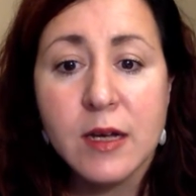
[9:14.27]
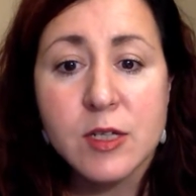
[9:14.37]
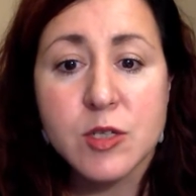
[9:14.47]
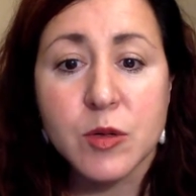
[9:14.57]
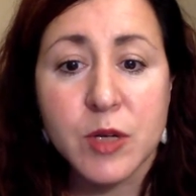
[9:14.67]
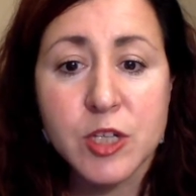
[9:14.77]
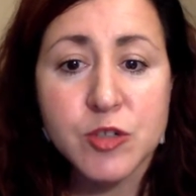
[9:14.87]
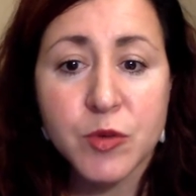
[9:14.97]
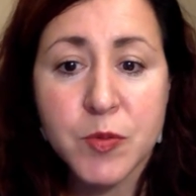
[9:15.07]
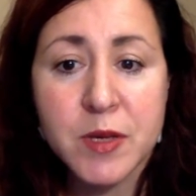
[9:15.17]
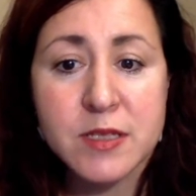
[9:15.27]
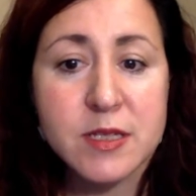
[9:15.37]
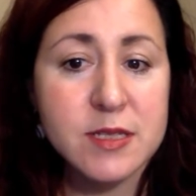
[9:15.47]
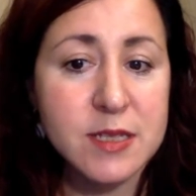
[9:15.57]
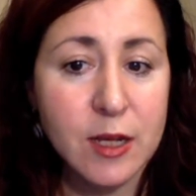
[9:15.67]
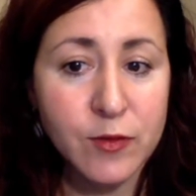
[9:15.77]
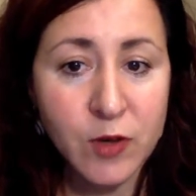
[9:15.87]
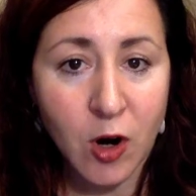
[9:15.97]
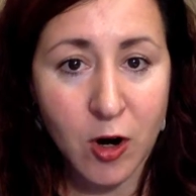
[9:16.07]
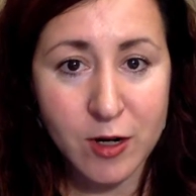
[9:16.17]
So each group gets a set of
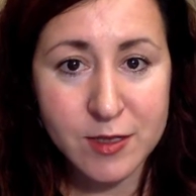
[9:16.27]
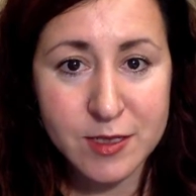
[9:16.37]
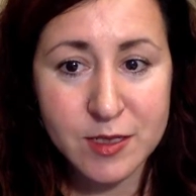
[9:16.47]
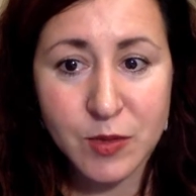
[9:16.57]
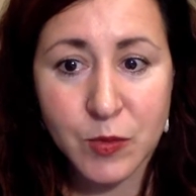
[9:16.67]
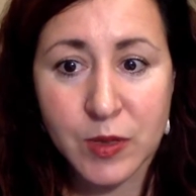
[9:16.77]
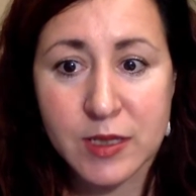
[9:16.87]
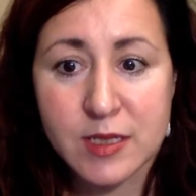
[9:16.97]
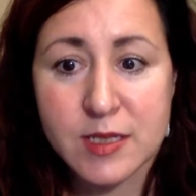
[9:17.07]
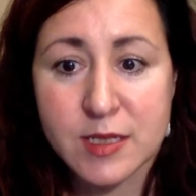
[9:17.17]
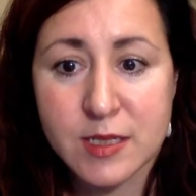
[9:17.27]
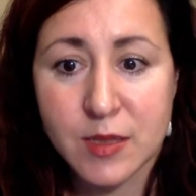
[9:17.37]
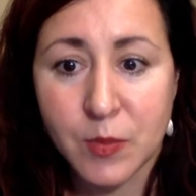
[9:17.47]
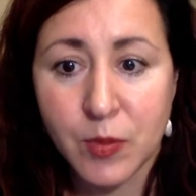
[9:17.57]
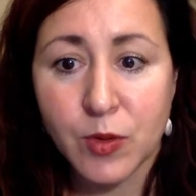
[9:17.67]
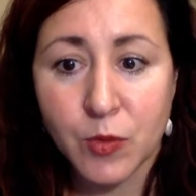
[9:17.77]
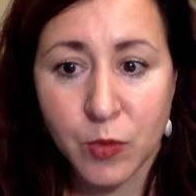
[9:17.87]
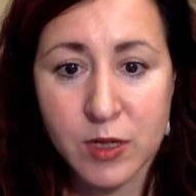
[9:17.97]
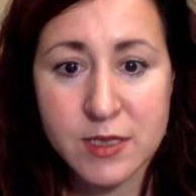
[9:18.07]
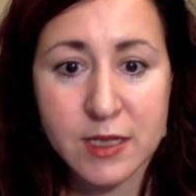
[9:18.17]
cards with simple
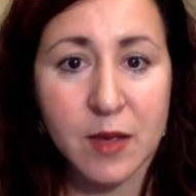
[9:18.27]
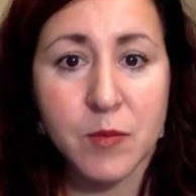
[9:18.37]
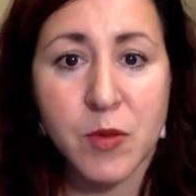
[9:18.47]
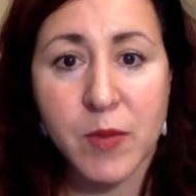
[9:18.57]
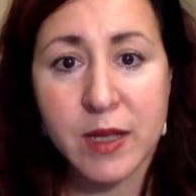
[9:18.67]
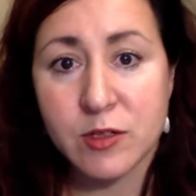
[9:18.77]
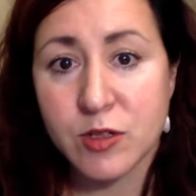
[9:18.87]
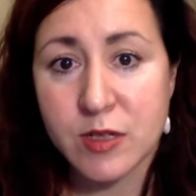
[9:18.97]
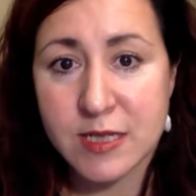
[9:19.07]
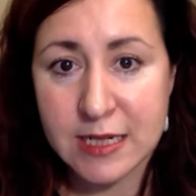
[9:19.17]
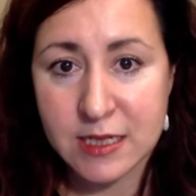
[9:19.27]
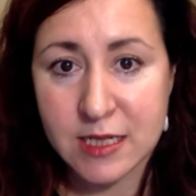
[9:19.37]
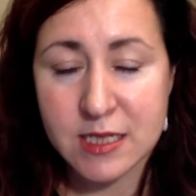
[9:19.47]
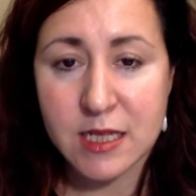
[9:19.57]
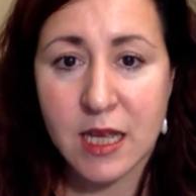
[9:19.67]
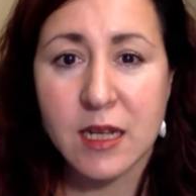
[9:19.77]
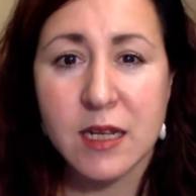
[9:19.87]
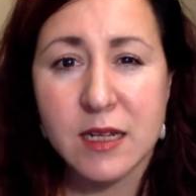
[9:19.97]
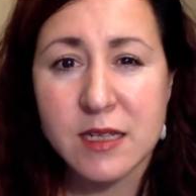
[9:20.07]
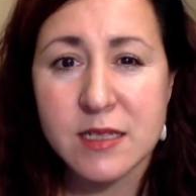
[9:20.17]
words that can be made into a sentence. And
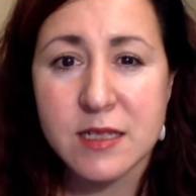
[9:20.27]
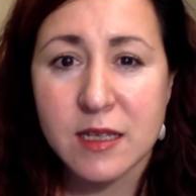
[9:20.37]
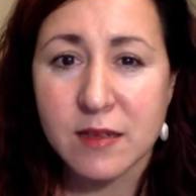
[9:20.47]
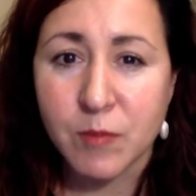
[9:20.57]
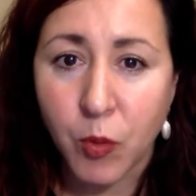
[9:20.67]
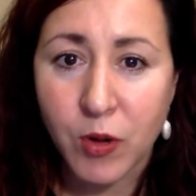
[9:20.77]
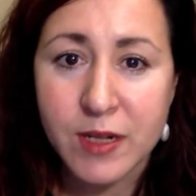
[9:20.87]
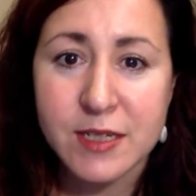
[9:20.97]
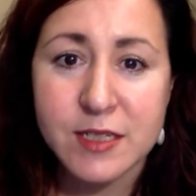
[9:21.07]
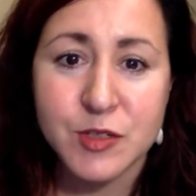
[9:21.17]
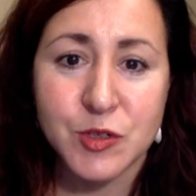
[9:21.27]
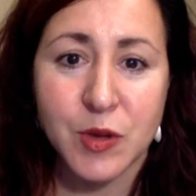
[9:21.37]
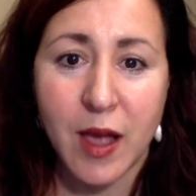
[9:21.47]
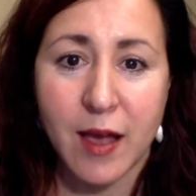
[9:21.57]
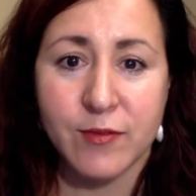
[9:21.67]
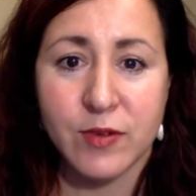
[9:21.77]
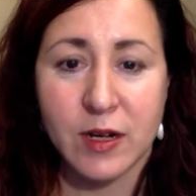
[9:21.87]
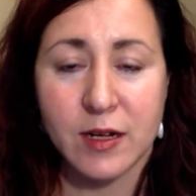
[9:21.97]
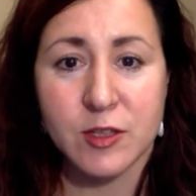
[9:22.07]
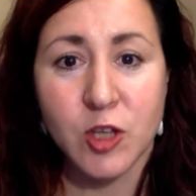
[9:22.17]
it is important to have
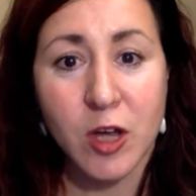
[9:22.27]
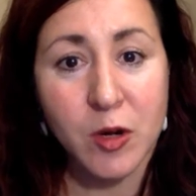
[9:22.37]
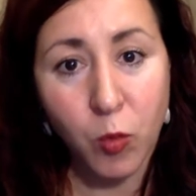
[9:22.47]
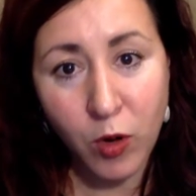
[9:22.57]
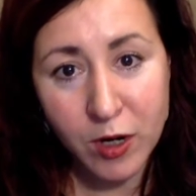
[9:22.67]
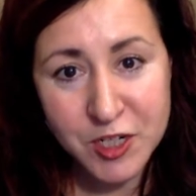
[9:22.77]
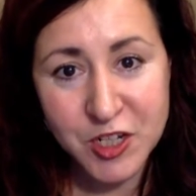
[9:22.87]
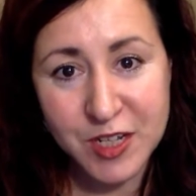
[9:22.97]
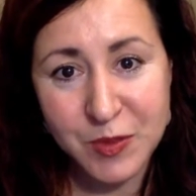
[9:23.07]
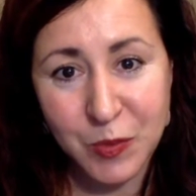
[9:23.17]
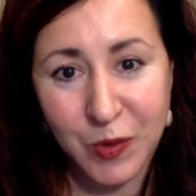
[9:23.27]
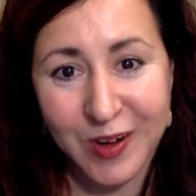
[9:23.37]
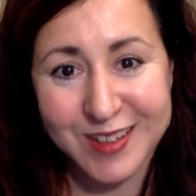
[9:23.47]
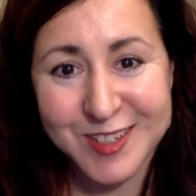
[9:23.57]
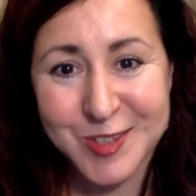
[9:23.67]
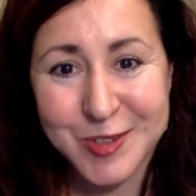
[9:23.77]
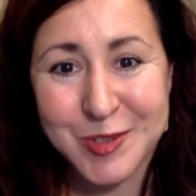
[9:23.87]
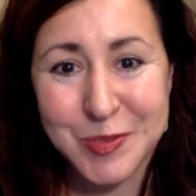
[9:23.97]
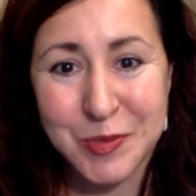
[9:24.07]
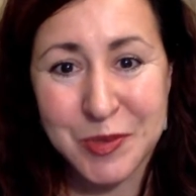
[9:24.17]
not a worksheet where the
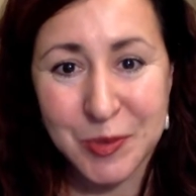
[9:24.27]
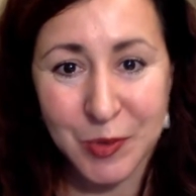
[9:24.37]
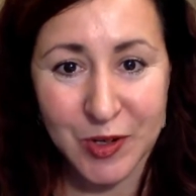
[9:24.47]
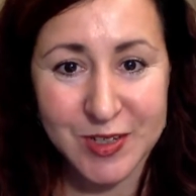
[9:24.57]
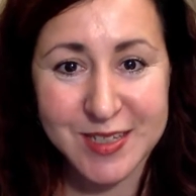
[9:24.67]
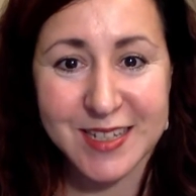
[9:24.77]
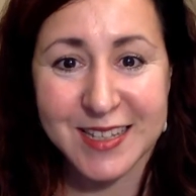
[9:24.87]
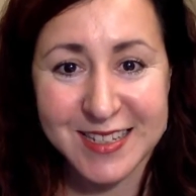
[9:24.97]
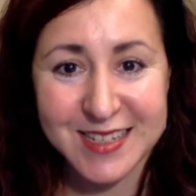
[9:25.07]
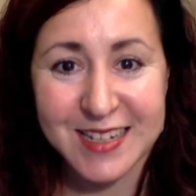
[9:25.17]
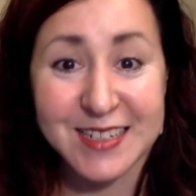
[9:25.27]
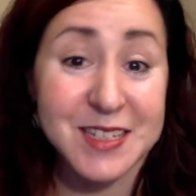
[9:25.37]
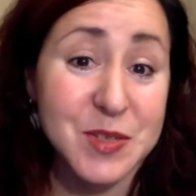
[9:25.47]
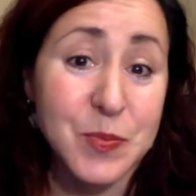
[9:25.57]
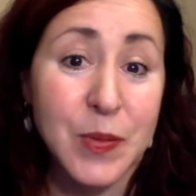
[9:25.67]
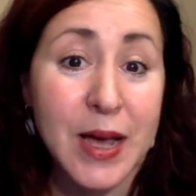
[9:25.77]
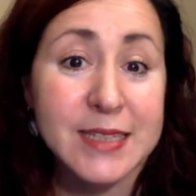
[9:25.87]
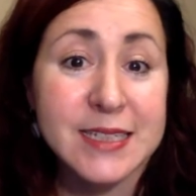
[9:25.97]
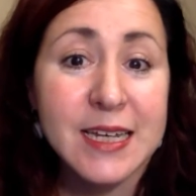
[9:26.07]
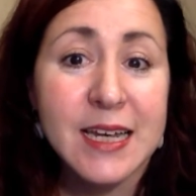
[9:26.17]
students put the words in a sentence,
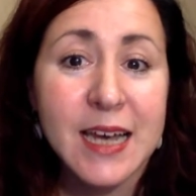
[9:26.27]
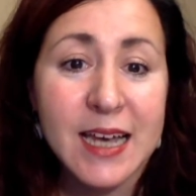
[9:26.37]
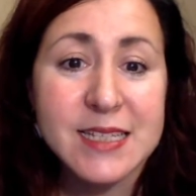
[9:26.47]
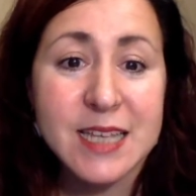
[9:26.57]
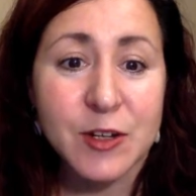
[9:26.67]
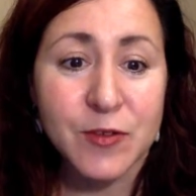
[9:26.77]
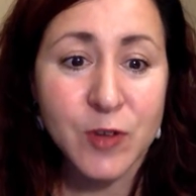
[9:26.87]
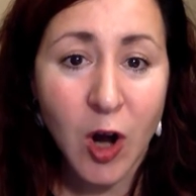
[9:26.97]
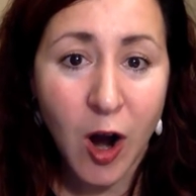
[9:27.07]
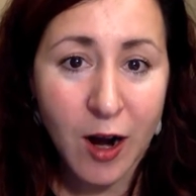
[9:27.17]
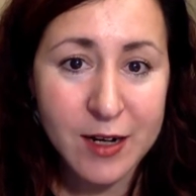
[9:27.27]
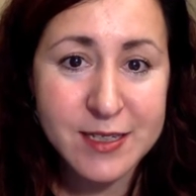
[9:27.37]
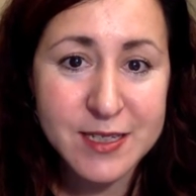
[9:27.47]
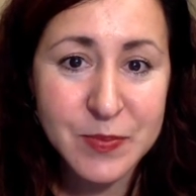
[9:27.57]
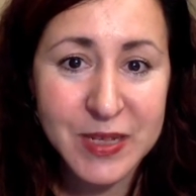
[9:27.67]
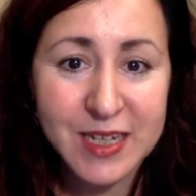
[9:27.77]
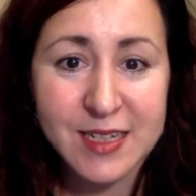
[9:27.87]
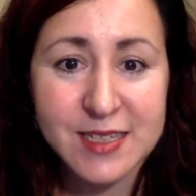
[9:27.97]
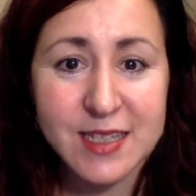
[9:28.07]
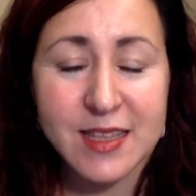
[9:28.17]
but a set of cards,
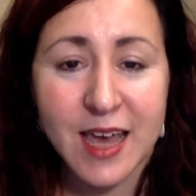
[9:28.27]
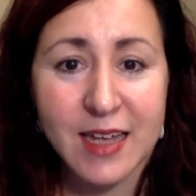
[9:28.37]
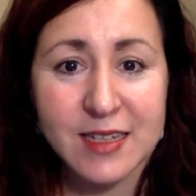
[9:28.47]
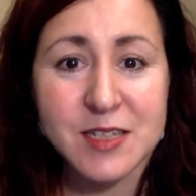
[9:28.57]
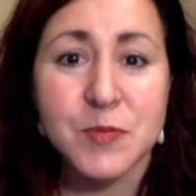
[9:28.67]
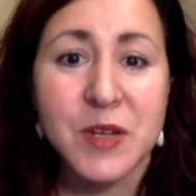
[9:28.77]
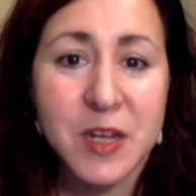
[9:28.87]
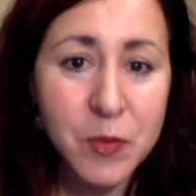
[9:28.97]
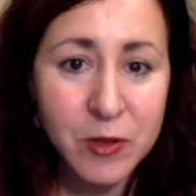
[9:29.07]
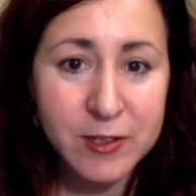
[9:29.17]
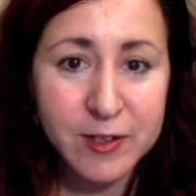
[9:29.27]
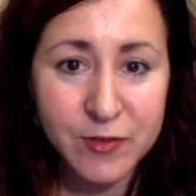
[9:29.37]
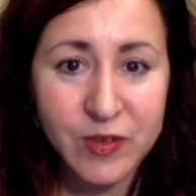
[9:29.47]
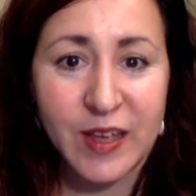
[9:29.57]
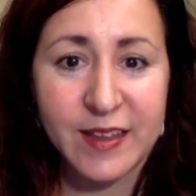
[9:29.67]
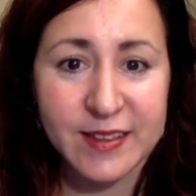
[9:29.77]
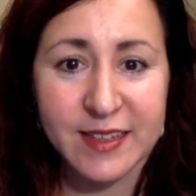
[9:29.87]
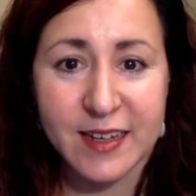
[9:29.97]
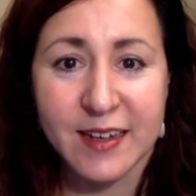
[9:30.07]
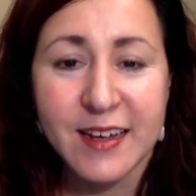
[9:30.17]
because that is manipulative and
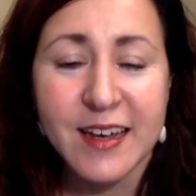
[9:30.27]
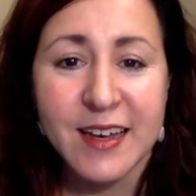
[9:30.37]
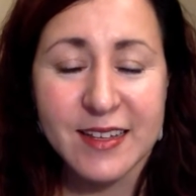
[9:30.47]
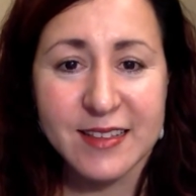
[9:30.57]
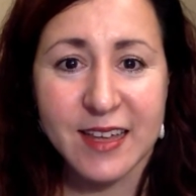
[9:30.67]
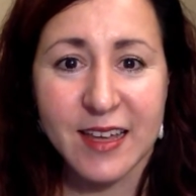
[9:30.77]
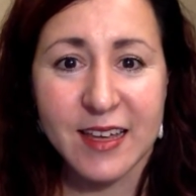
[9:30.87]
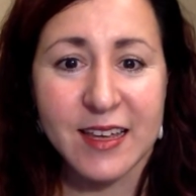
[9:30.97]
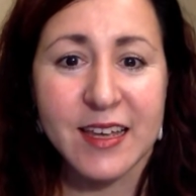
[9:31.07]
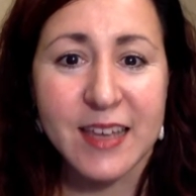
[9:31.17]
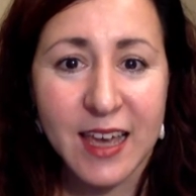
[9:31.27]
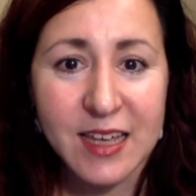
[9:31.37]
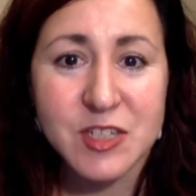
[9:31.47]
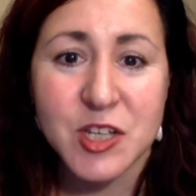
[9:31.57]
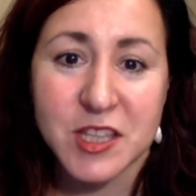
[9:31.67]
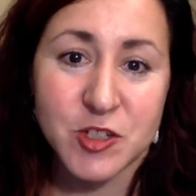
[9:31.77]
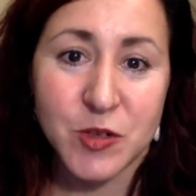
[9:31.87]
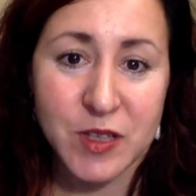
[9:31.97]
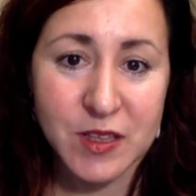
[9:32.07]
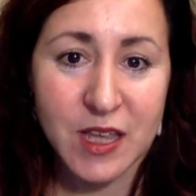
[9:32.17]
they engage
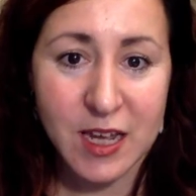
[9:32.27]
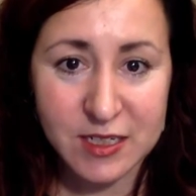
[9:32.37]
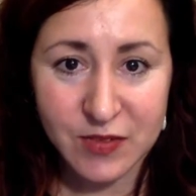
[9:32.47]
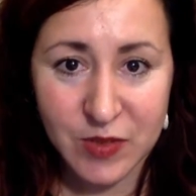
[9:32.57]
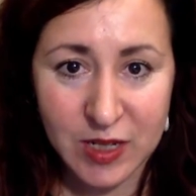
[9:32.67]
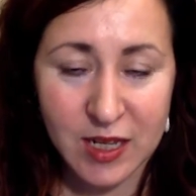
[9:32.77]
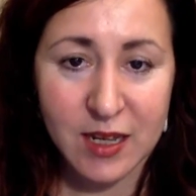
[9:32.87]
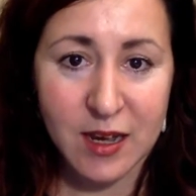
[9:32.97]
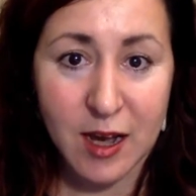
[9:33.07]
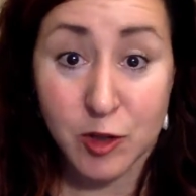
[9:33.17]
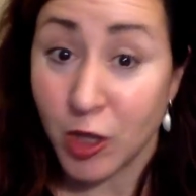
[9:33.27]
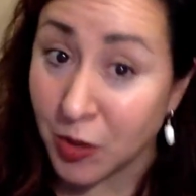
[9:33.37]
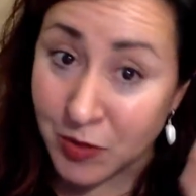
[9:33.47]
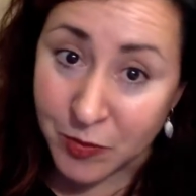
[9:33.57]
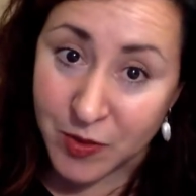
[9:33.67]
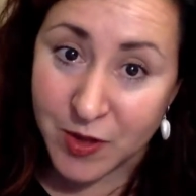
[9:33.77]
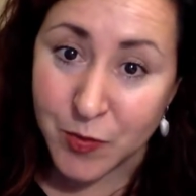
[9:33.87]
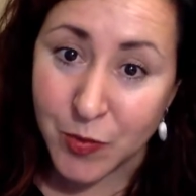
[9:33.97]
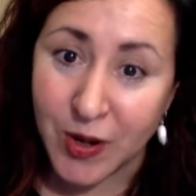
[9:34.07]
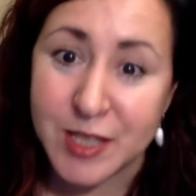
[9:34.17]
in the activity not only with
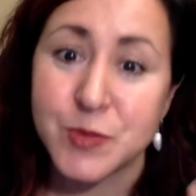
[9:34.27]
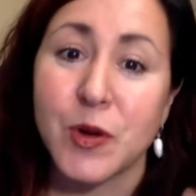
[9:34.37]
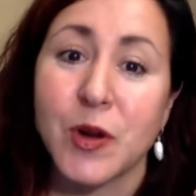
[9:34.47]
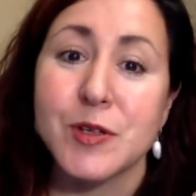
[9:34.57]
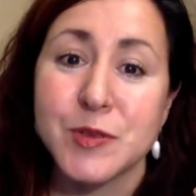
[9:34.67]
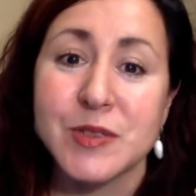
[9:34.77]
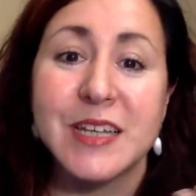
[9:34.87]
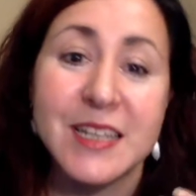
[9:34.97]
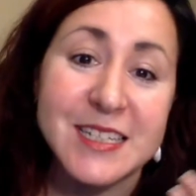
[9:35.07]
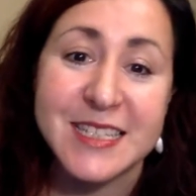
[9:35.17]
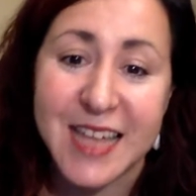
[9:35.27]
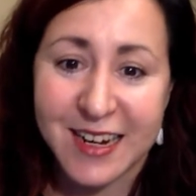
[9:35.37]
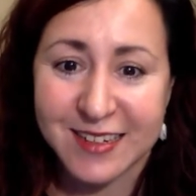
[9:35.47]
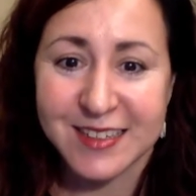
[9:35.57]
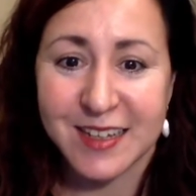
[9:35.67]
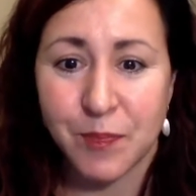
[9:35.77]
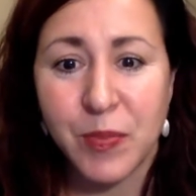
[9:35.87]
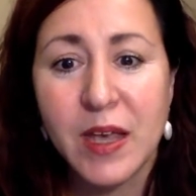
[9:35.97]
their brains but also kinesthetically.